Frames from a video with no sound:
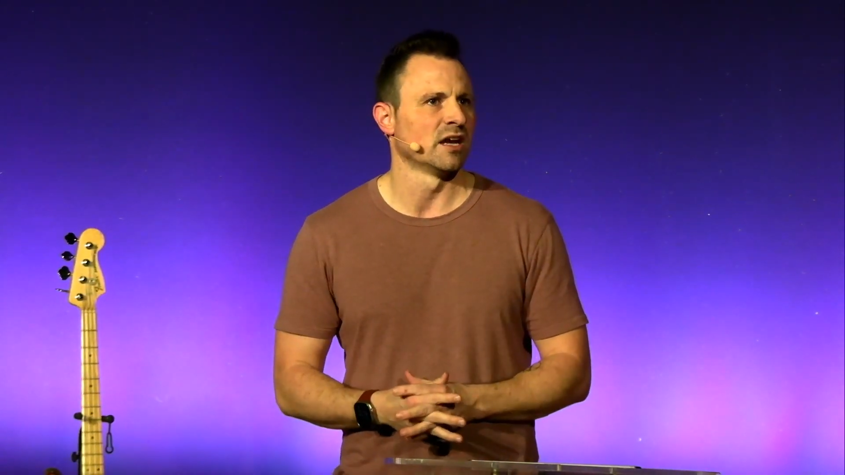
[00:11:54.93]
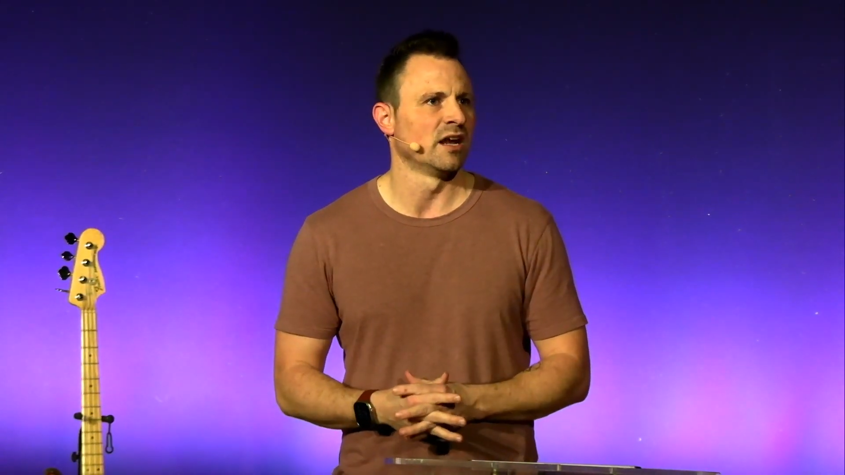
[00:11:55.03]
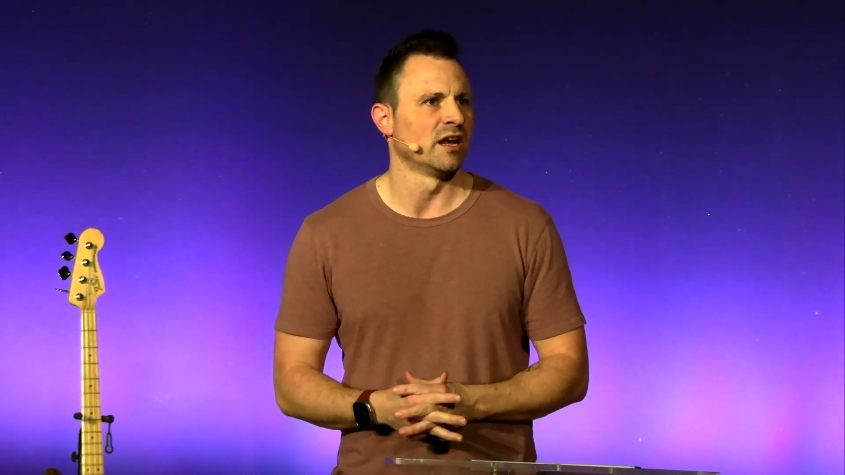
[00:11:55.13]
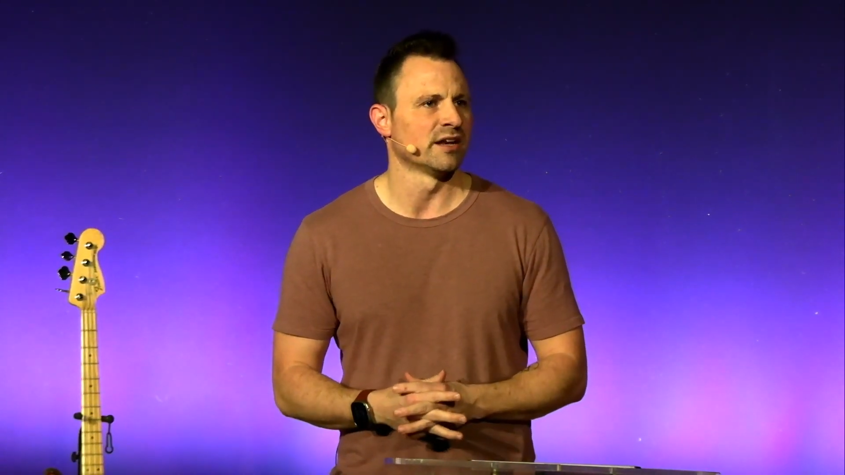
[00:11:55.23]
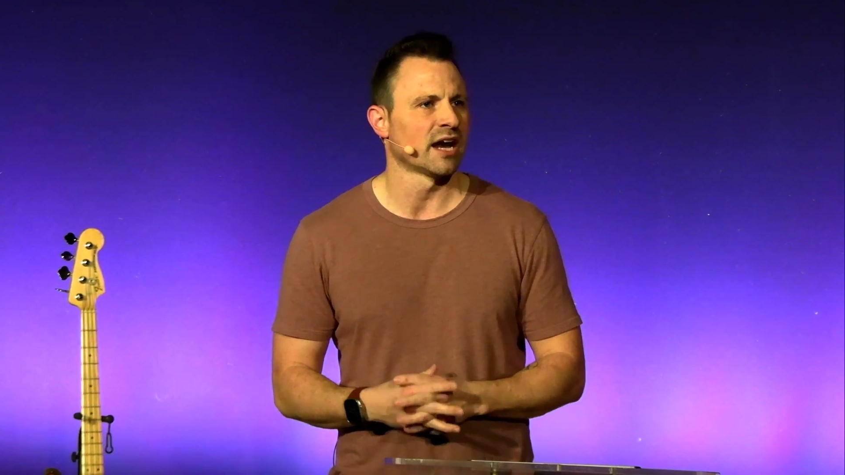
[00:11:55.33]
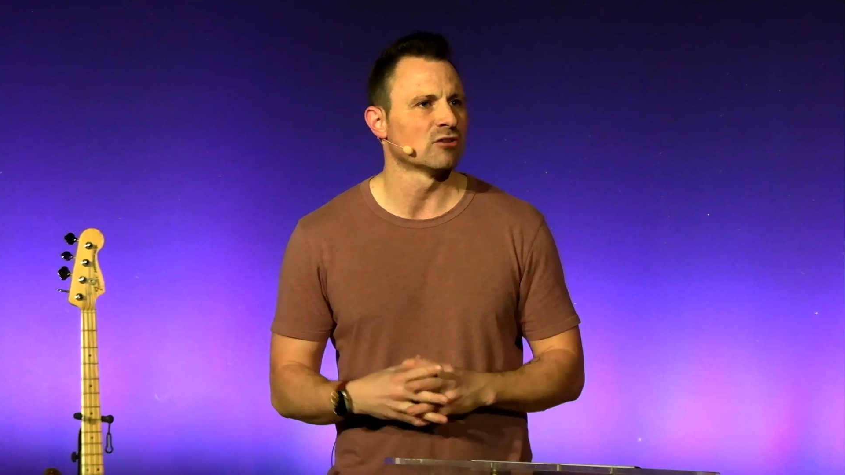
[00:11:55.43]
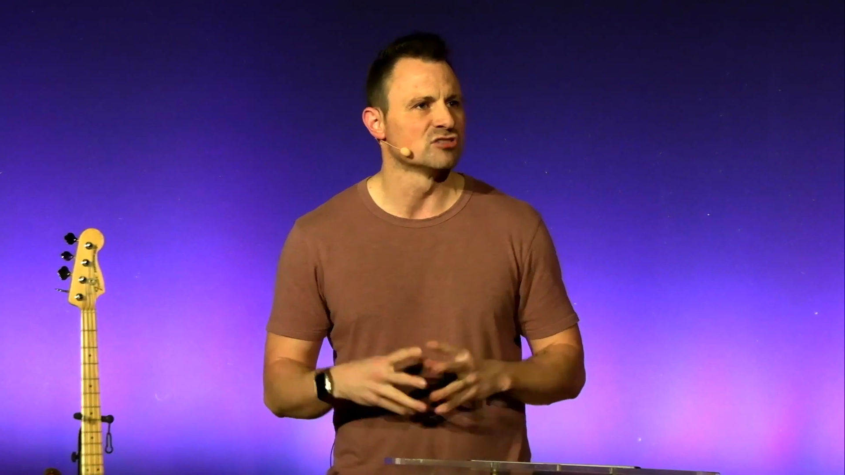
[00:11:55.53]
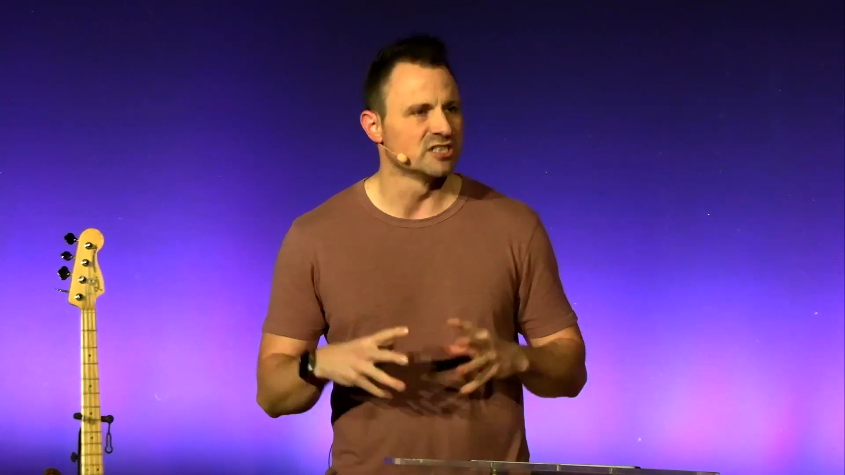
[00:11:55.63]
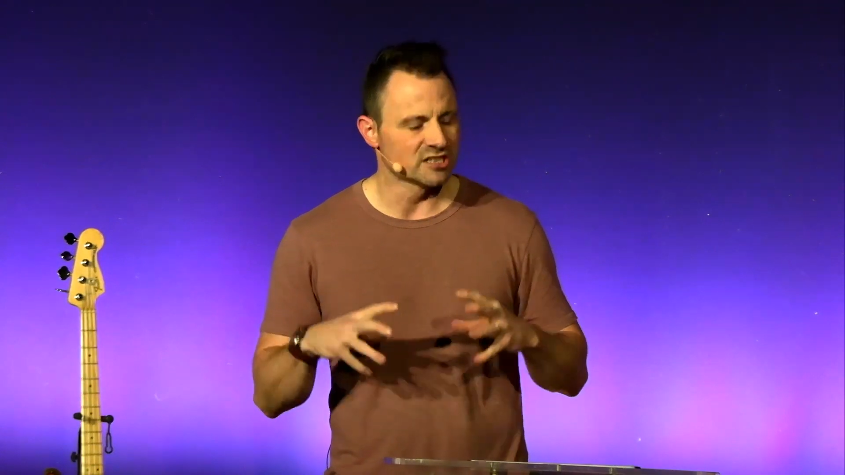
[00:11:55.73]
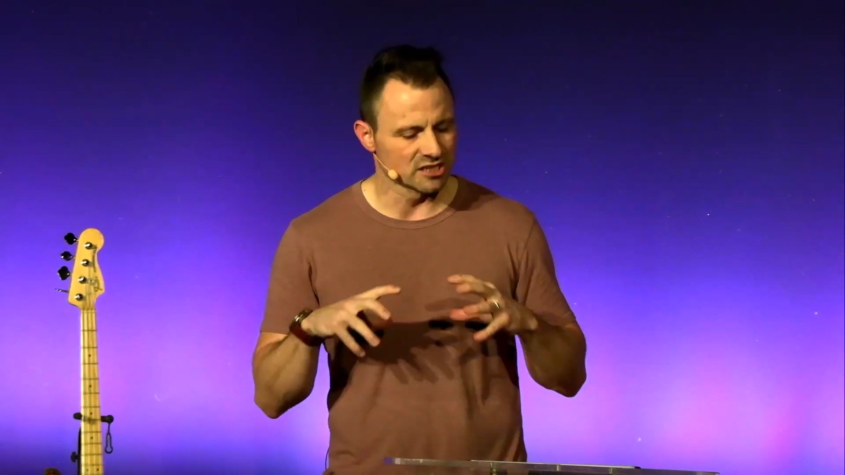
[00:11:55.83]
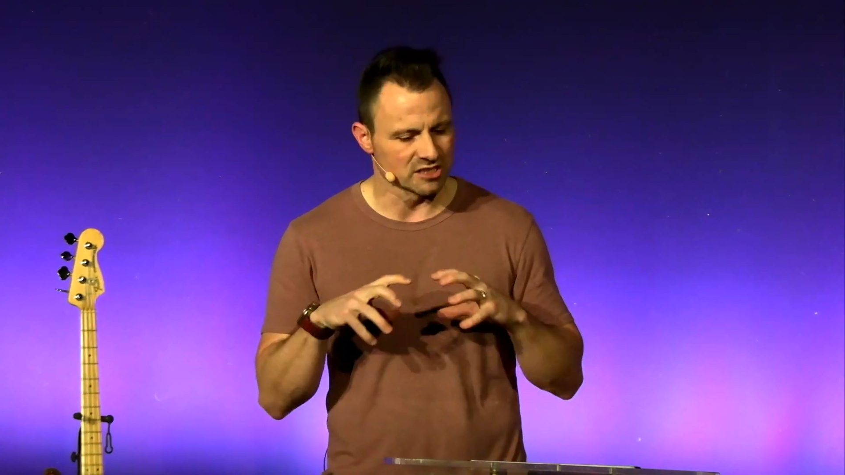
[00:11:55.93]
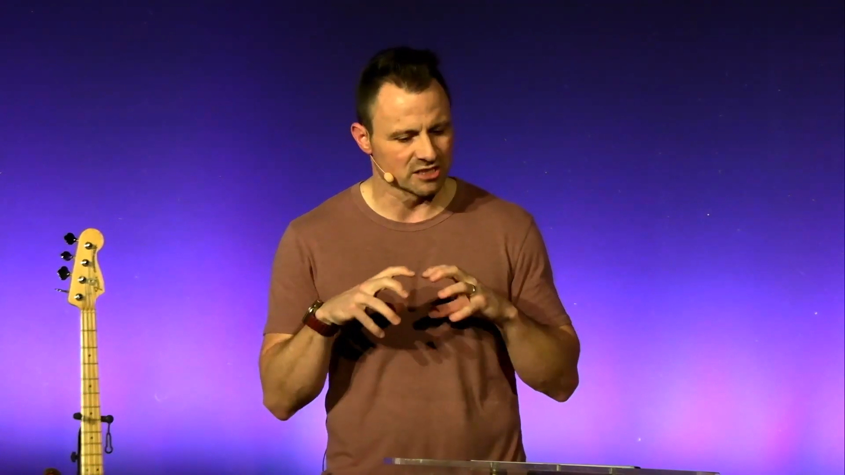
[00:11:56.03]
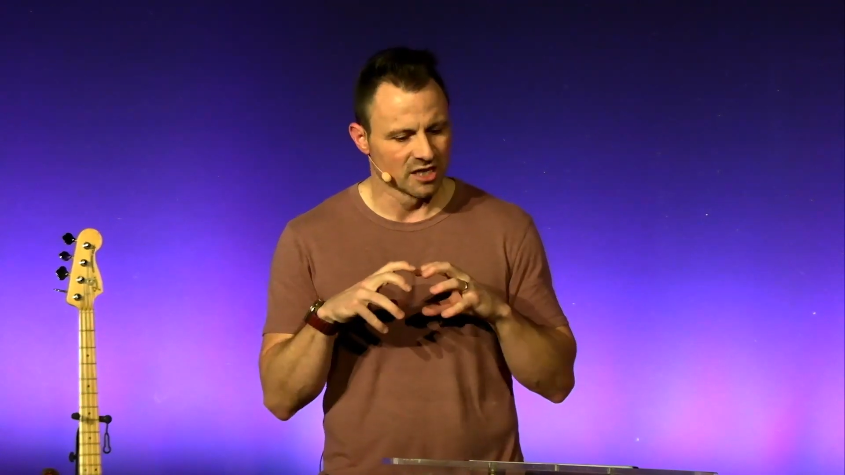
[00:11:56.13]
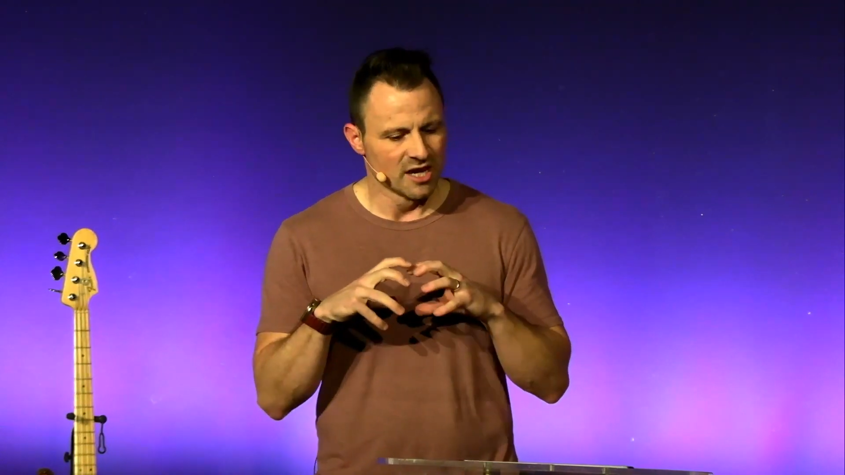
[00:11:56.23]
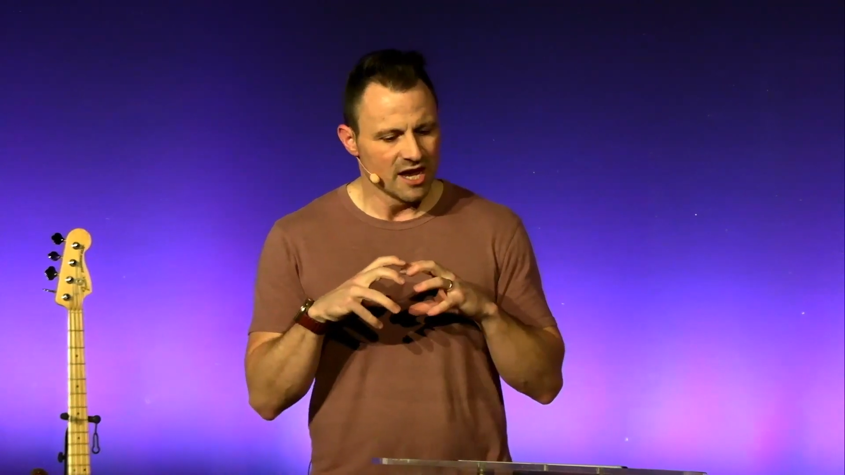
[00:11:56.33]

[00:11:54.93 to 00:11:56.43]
and how Jesus